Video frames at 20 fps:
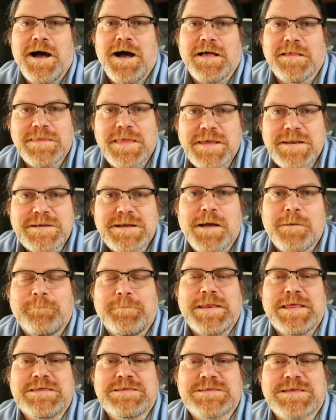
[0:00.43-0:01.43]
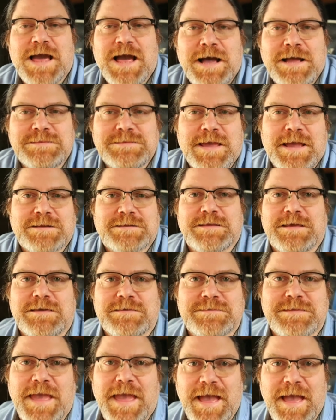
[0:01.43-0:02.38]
A lot of companies contact us